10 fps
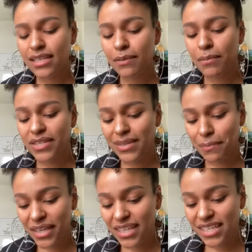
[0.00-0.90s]
to the
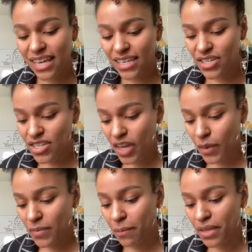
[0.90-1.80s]
debilitating
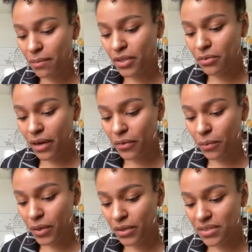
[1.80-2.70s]
shame that people around
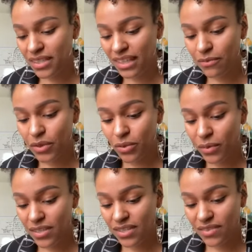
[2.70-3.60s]
the world live with
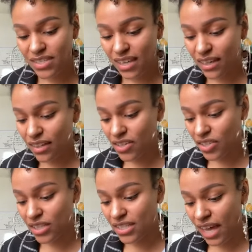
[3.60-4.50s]
the rest of the
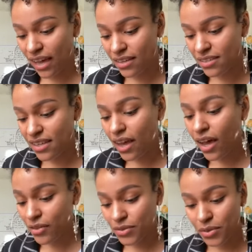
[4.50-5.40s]
psychological attacks
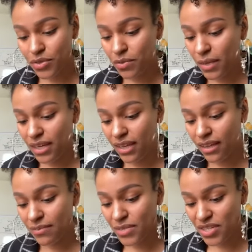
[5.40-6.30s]
on social
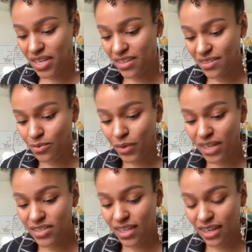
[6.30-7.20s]
media machines
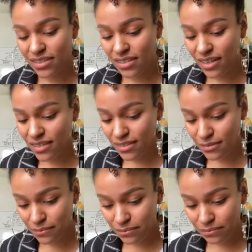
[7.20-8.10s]
waged against
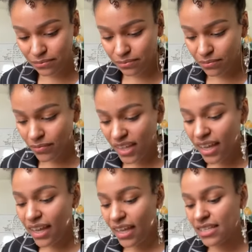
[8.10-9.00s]
us.
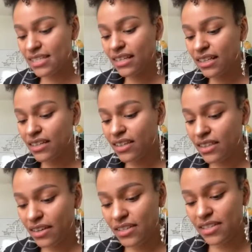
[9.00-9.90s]
It is clear
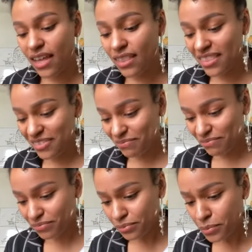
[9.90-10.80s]
that there
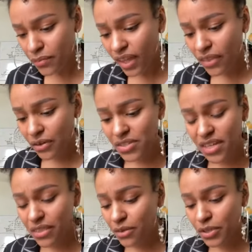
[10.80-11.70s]

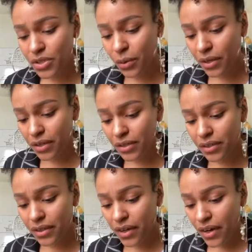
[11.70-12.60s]
is nothing
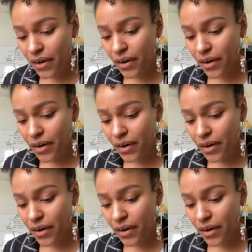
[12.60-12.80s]
rhetorical